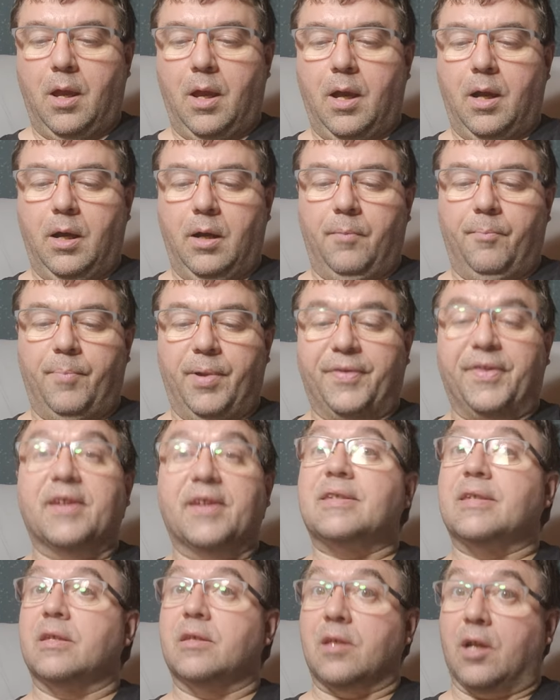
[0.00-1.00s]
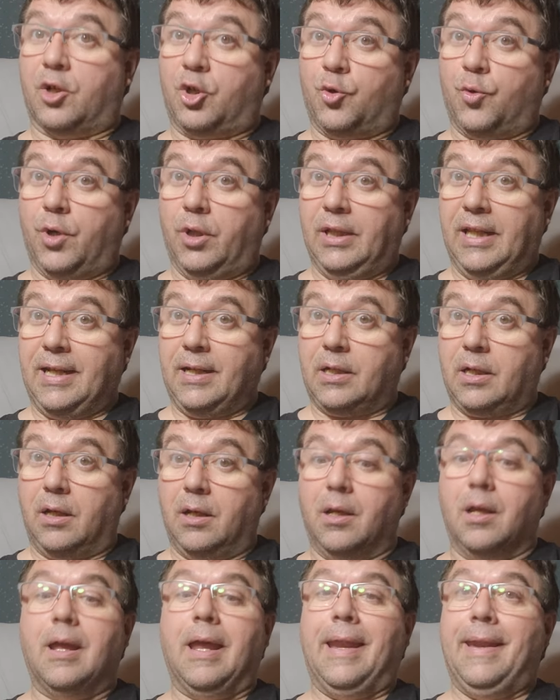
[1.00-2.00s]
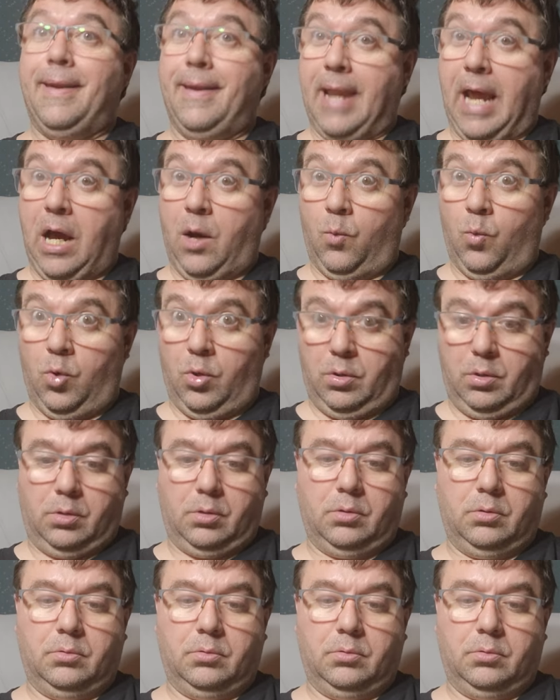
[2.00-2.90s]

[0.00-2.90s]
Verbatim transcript: Um, but this is acrylic, not wool.